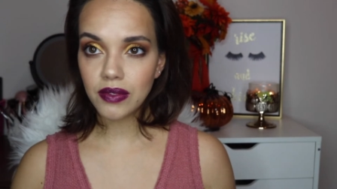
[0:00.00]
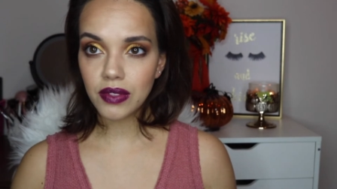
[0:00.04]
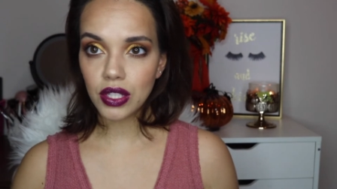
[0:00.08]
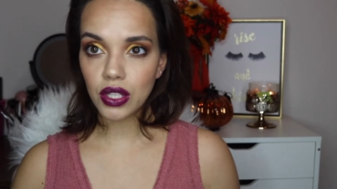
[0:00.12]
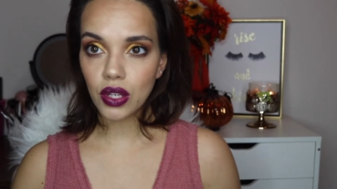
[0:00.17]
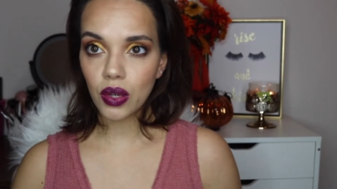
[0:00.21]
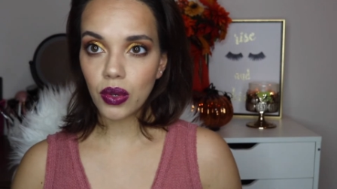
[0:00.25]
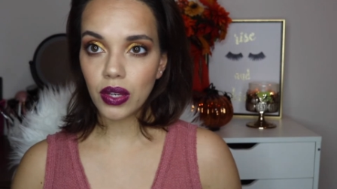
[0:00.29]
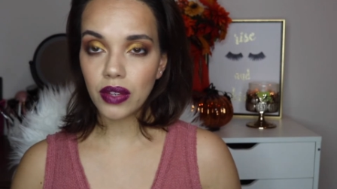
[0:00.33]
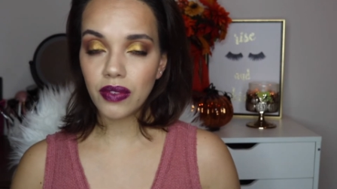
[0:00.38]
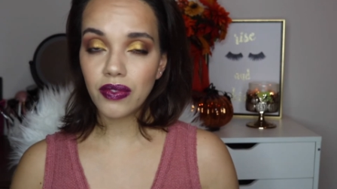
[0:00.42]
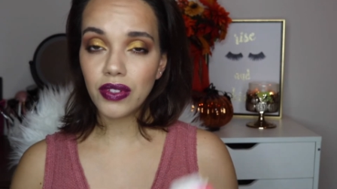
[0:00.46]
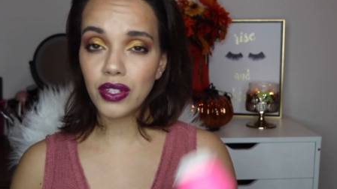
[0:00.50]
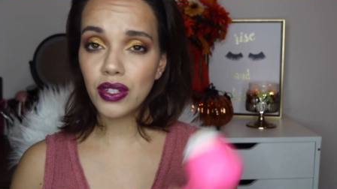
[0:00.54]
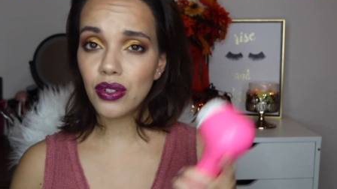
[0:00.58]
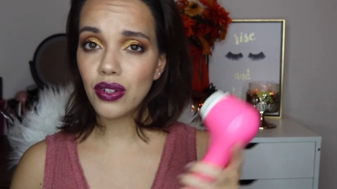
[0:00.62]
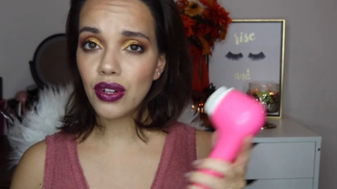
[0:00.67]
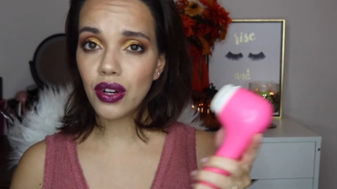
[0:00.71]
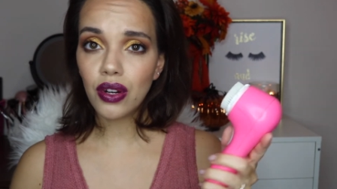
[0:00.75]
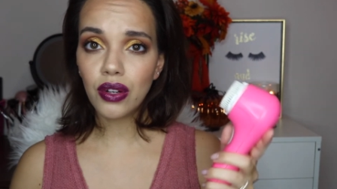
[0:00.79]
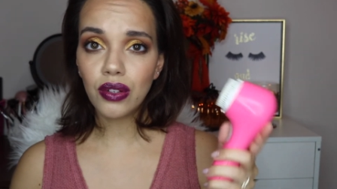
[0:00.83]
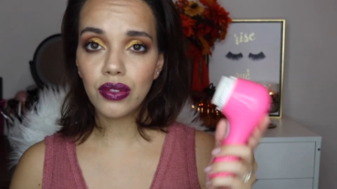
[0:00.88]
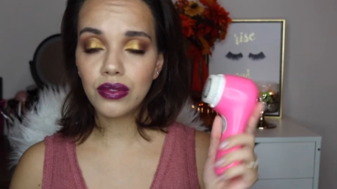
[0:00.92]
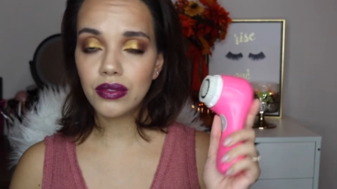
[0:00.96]
So if you
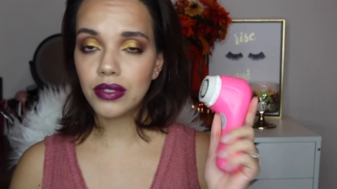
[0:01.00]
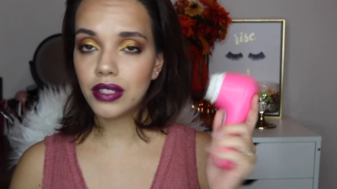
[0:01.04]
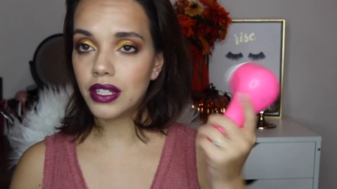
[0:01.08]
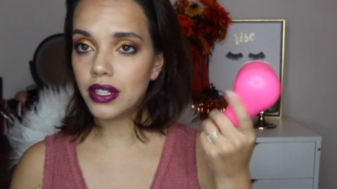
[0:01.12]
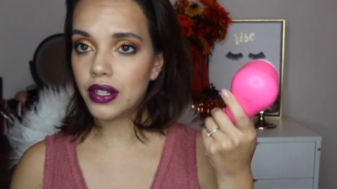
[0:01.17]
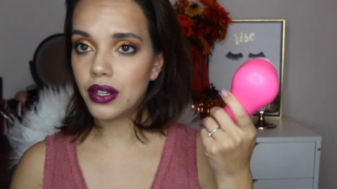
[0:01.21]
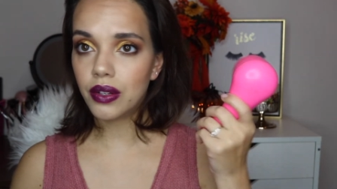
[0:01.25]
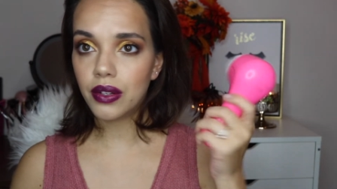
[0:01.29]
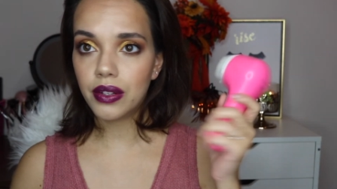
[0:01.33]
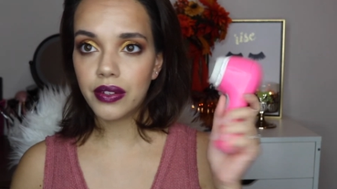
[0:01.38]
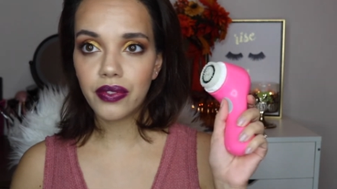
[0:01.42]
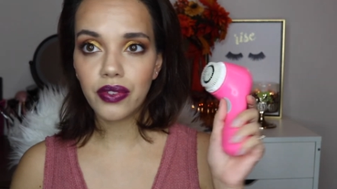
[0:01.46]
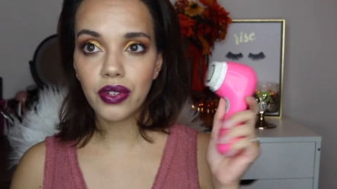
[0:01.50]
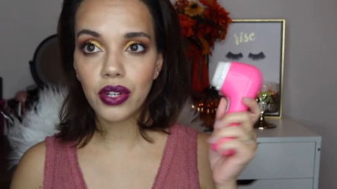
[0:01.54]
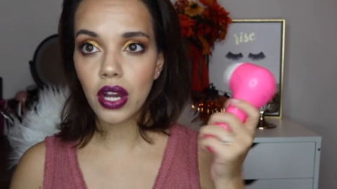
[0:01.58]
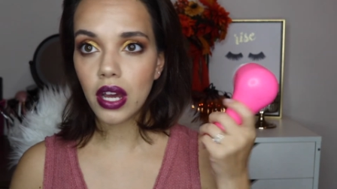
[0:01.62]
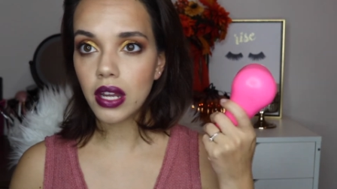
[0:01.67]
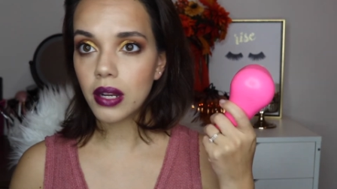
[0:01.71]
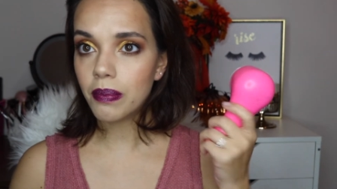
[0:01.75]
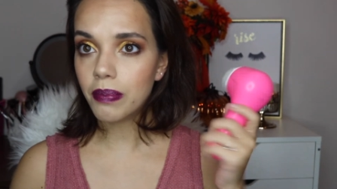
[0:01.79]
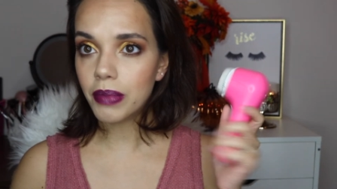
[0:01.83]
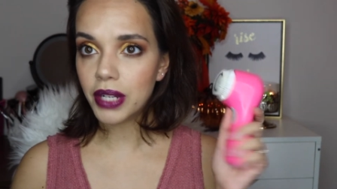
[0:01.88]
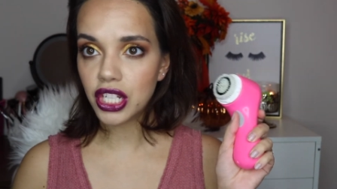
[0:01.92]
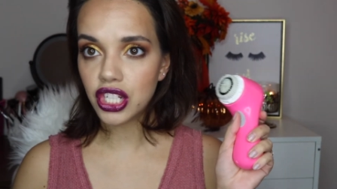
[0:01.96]
don't, if you're
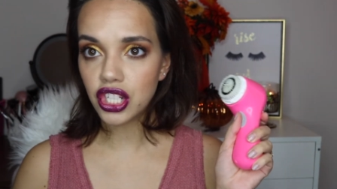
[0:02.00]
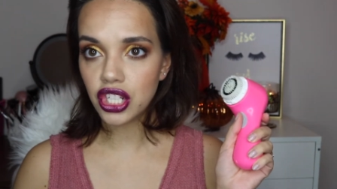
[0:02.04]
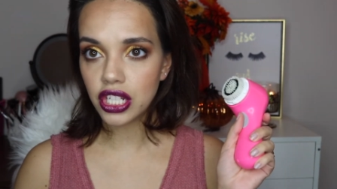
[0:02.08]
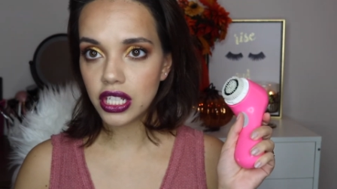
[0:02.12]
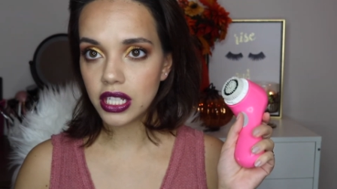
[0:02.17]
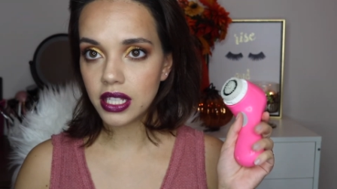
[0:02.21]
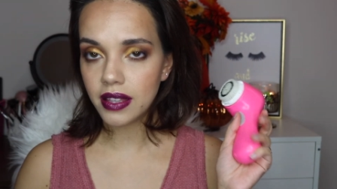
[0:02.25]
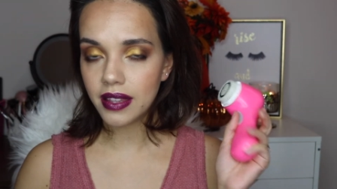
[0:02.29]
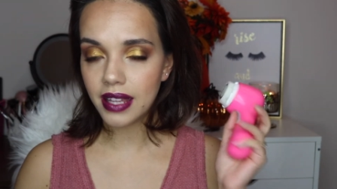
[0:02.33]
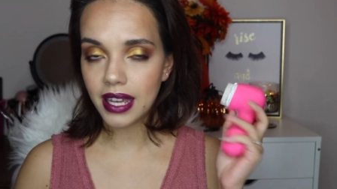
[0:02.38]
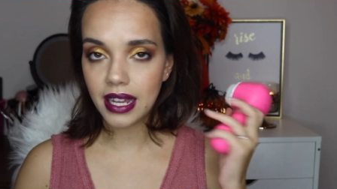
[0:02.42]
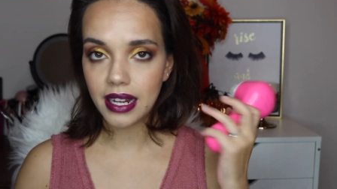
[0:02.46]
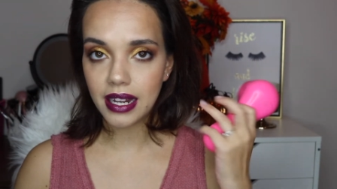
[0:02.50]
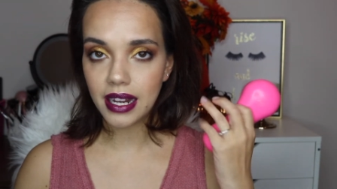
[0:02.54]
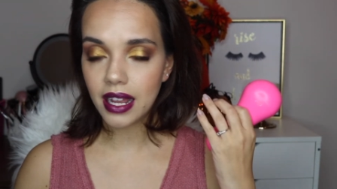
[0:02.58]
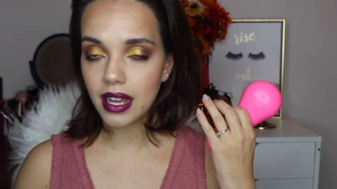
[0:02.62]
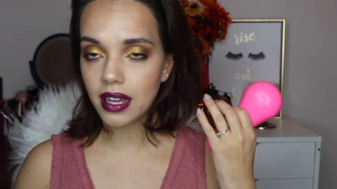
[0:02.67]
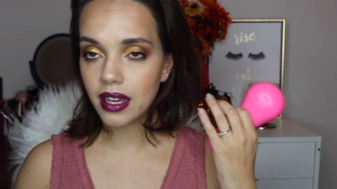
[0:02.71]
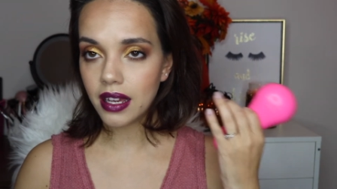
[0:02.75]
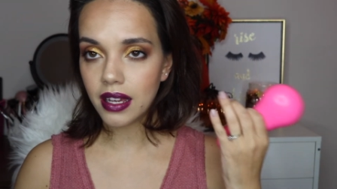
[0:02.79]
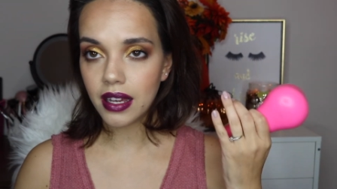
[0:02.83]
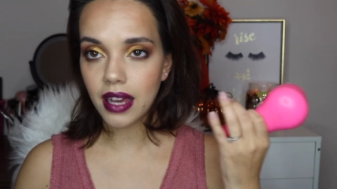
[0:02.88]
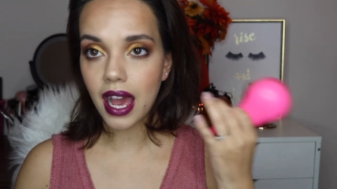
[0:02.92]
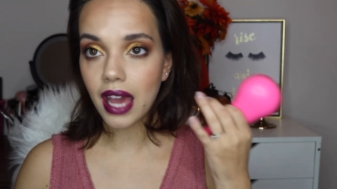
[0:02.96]
on a budget, then
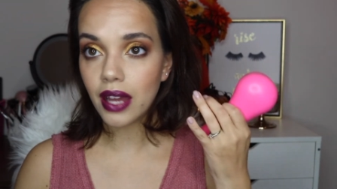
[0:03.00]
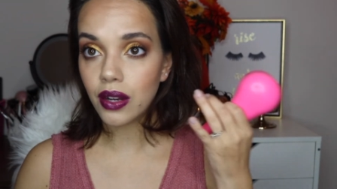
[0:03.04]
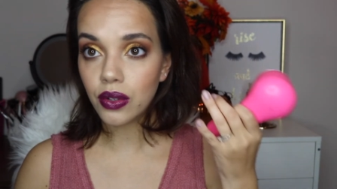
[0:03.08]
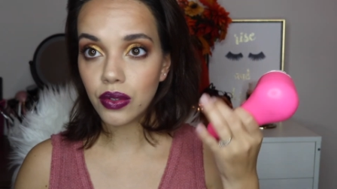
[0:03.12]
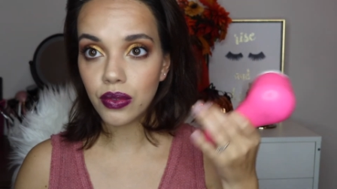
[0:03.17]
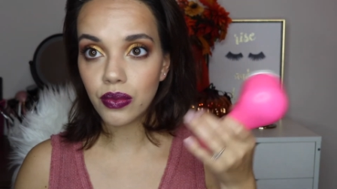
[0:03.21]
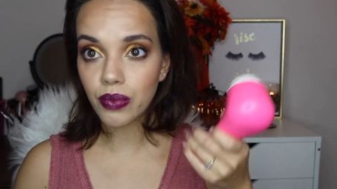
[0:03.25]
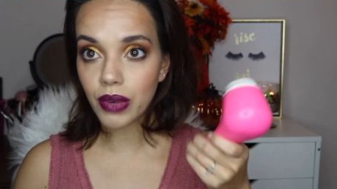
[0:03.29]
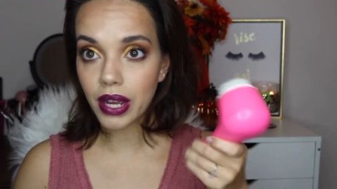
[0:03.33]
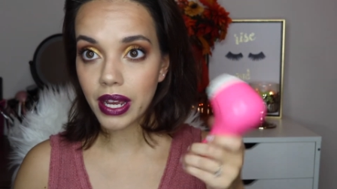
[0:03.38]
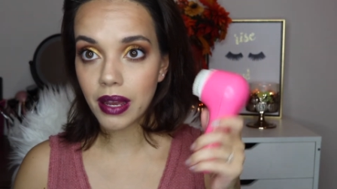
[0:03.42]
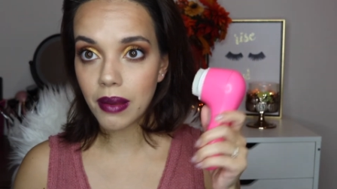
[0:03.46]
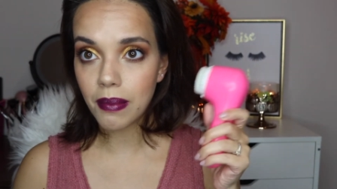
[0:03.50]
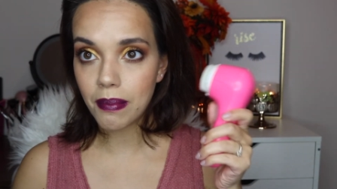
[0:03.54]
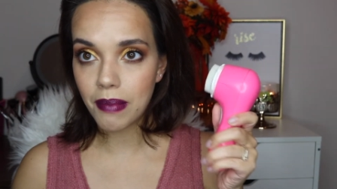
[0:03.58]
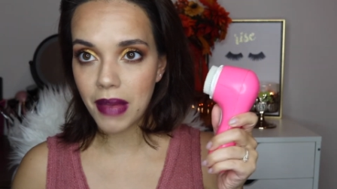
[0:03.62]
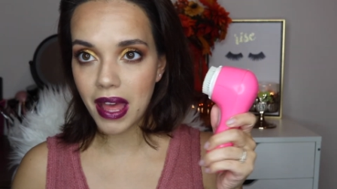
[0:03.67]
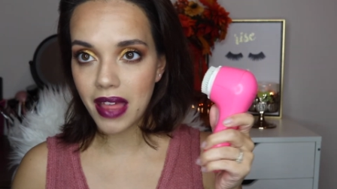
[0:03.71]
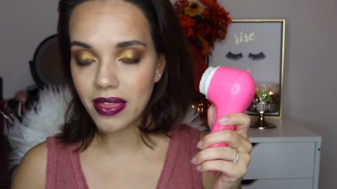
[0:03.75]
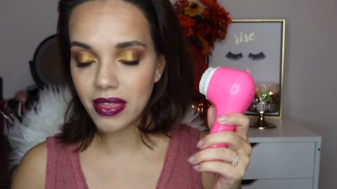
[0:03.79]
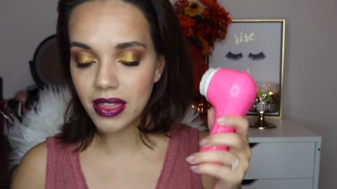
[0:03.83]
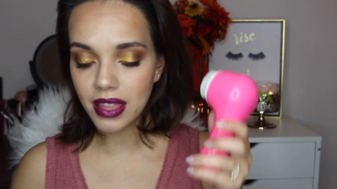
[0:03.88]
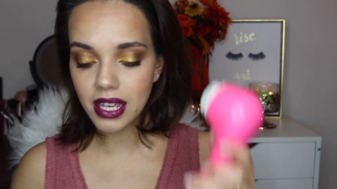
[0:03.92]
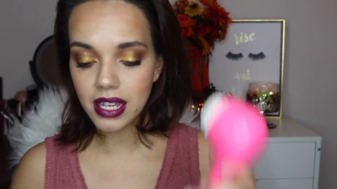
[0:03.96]
I don't
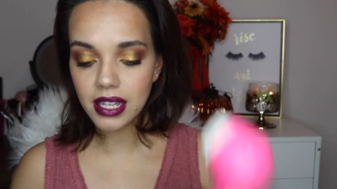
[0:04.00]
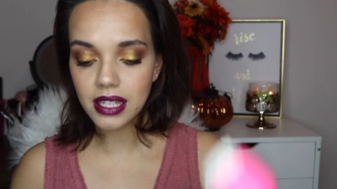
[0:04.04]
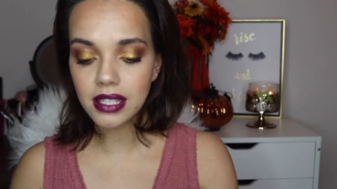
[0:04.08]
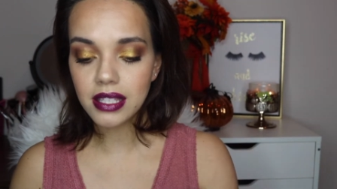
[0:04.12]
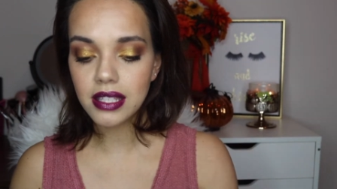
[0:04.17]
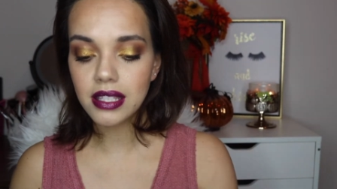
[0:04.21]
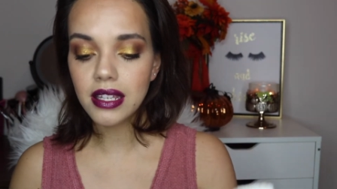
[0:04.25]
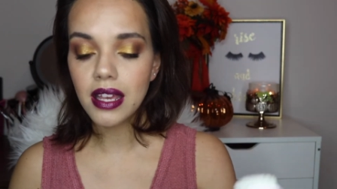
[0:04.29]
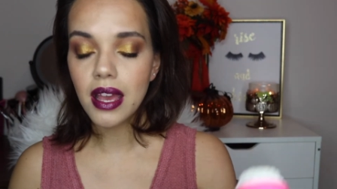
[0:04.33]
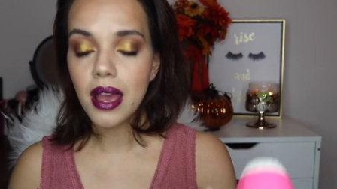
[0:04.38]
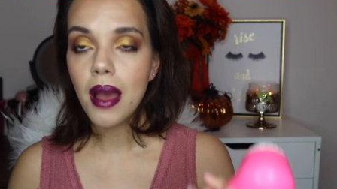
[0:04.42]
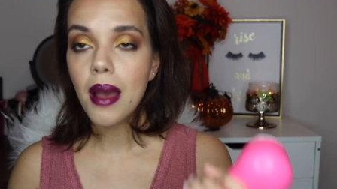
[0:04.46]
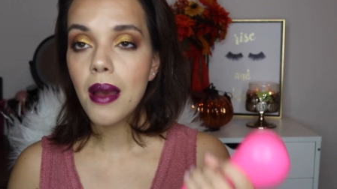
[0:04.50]
recommend this,